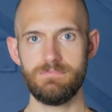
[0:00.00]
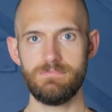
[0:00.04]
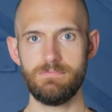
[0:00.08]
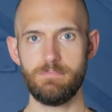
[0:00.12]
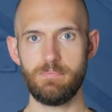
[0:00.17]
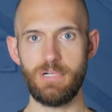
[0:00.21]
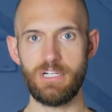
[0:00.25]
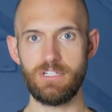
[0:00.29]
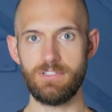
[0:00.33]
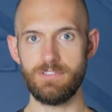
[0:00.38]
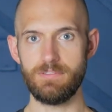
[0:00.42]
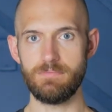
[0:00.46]

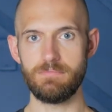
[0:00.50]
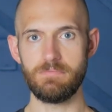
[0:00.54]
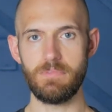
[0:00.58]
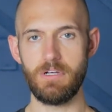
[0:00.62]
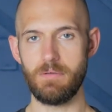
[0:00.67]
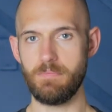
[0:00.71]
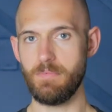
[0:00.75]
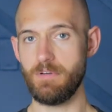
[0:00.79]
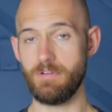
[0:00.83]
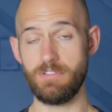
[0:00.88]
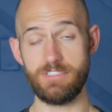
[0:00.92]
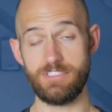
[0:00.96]
Barely,
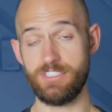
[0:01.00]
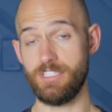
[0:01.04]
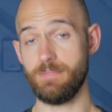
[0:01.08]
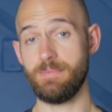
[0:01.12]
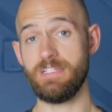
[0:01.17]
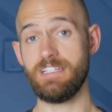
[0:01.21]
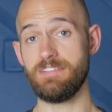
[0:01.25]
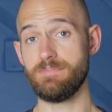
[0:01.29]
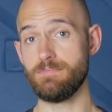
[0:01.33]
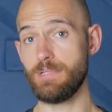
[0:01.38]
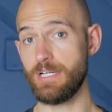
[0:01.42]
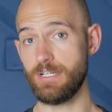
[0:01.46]
to
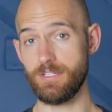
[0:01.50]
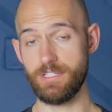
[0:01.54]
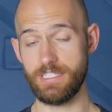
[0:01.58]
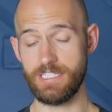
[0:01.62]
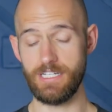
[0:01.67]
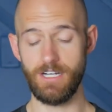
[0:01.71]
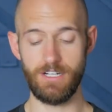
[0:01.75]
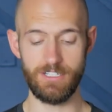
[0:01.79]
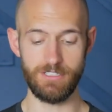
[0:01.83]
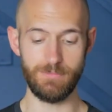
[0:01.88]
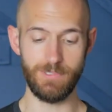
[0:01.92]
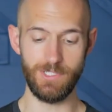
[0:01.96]
me, barely
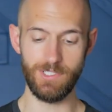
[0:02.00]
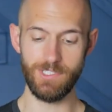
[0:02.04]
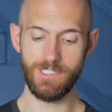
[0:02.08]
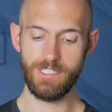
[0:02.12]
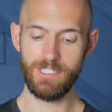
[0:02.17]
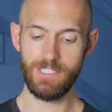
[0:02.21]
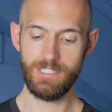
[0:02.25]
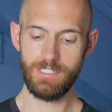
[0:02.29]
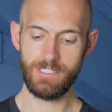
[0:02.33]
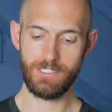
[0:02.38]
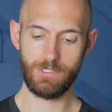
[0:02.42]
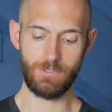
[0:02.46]
audible.
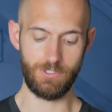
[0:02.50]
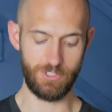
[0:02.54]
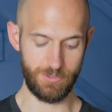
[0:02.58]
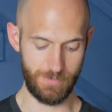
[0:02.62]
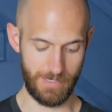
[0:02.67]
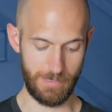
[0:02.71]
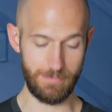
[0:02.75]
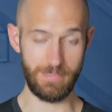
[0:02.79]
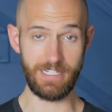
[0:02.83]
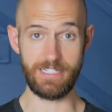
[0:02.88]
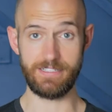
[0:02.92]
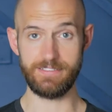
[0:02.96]
Of course,
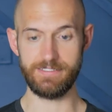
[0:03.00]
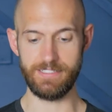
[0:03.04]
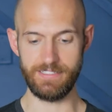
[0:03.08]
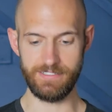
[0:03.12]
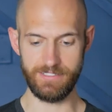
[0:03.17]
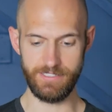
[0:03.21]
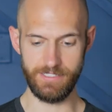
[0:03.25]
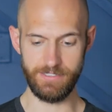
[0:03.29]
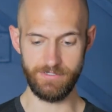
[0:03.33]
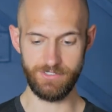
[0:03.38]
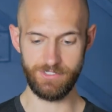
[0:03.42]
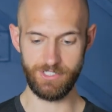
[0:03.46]
my mic's
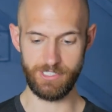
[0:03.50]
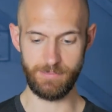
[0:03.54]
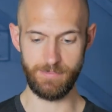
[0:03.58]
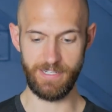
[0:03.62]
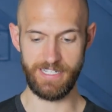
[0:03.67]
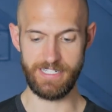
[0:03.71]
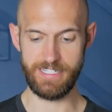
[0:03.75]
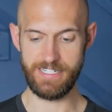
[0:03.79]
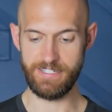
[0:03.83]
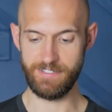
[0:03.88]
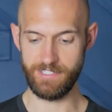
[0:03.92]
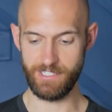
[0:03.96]
sensitive, so you
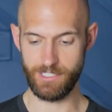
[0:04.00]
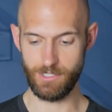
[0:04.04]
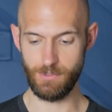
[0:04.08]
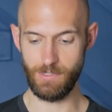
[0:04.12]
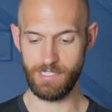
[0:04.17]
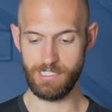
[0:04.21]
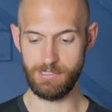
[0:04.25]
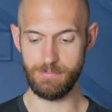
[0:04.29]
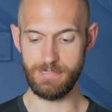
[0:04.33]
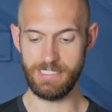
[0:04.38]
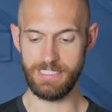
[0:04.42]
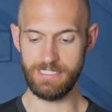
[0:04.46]
might hear it
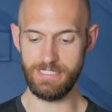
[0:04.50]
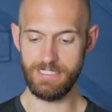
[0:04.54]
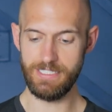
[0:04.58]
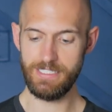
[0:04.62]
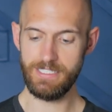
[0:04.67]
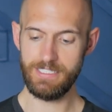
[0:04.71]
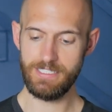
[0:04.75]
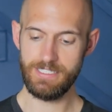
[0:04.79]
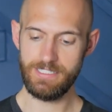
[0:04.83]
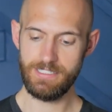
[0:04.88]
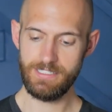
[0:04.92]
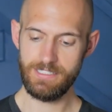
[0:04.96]
quite a bit.
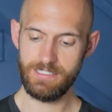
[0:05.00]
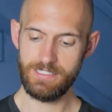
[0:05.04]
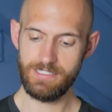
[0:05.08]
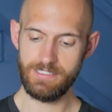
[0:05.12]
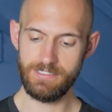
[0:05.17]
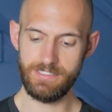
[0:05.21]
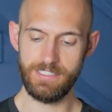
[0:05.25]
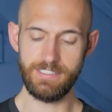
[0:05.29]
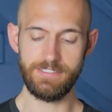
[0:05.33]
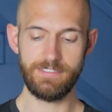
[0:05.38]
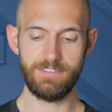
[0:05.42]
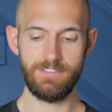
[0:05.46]

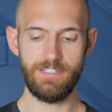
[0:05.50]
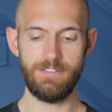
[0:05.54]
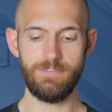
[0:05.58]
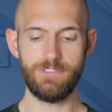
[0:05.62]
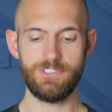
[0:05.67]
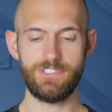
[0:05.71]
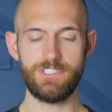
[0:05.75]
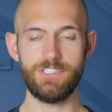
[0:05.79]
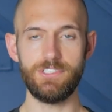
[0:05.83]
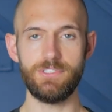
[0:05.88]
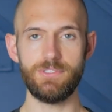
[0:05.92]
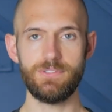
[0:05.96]
This is level
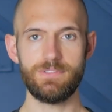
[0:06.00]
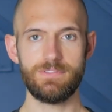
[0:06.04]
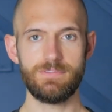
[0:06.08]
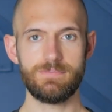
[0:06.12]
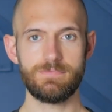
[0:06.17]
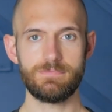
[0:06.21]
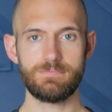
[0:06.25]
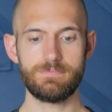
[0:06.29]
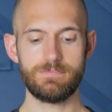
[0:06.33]
two.